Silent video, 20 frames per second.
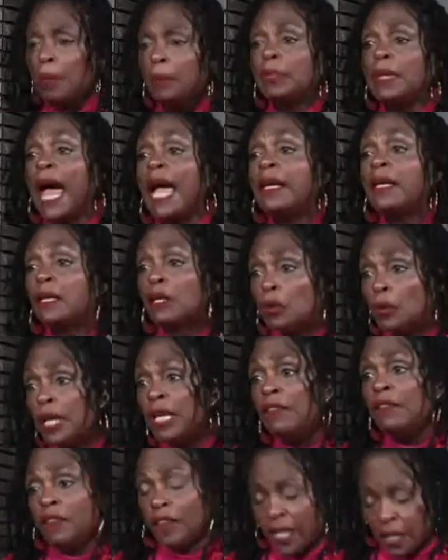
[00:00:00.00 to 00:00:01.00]
Black
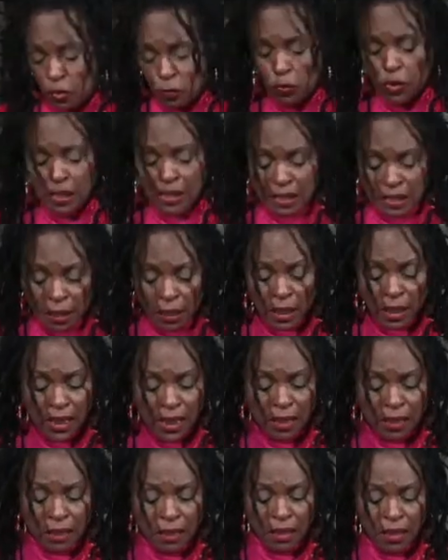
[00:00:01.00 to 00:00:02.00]
grief is
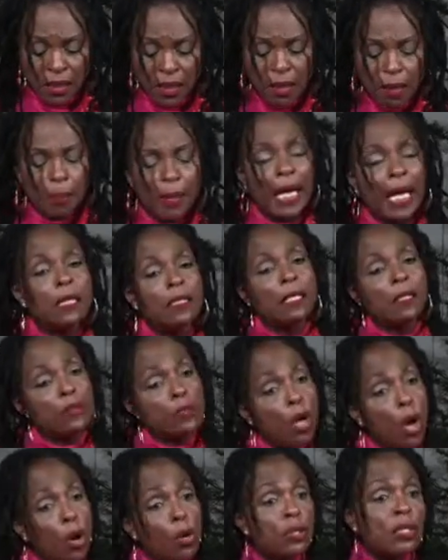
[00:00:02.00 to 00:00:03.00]
resilient because it
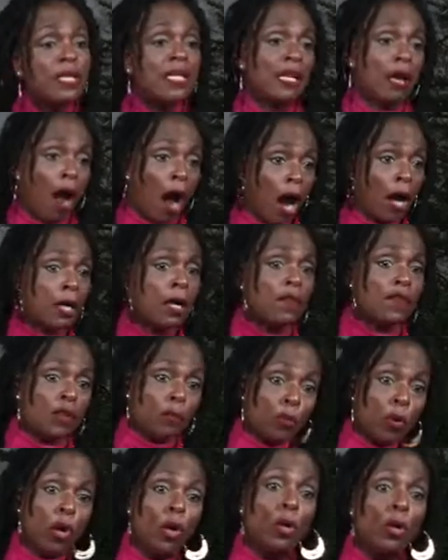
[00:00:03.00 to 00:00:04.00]
knows the arc of the
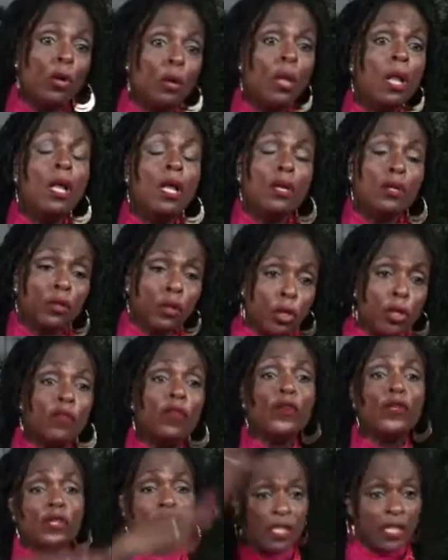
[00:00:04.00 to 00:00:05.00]
moral
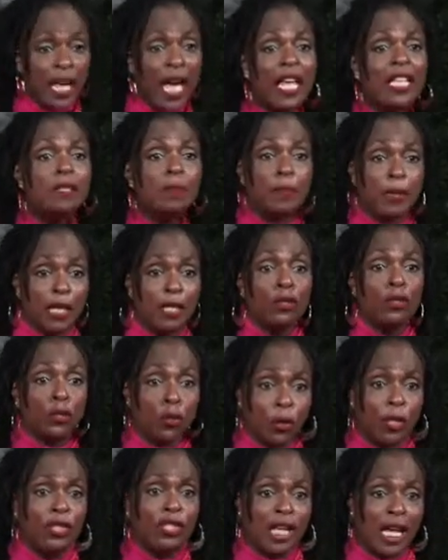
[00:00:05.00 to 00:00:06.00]
universe does bend
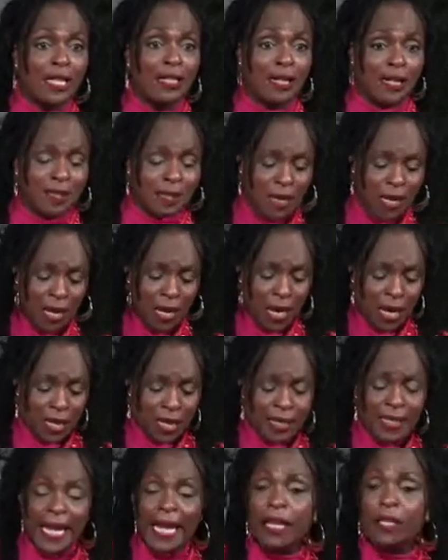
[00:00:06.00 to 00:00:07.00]
toward justice,
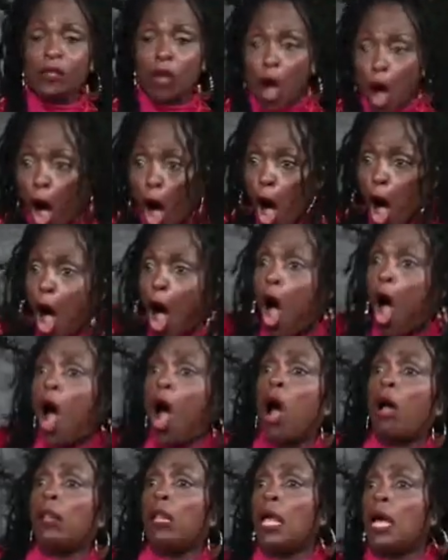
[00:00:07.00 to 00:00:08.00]
and it takes
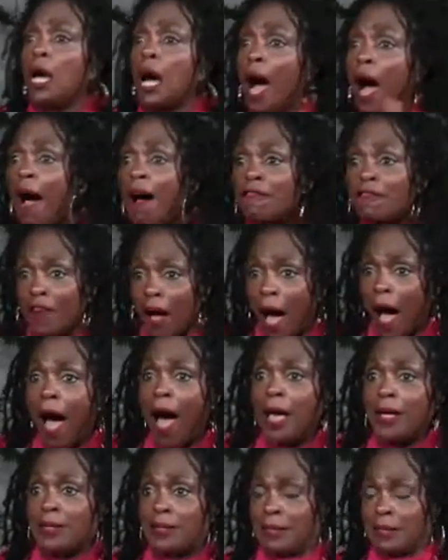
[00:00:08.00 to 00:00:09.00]
all of
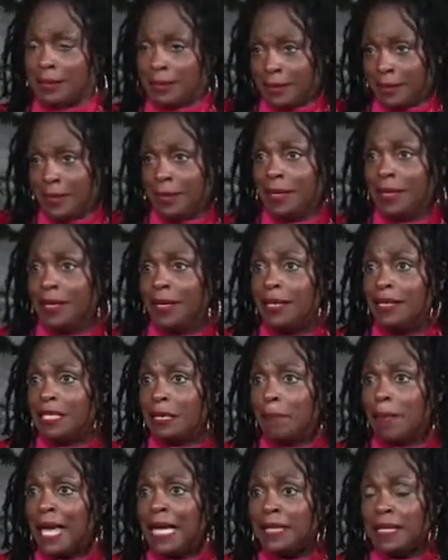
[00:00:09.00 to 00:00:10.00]
us
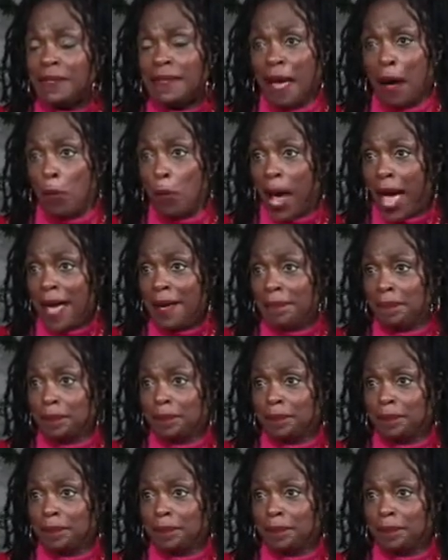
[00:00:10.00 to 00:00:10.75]
to bend it that way.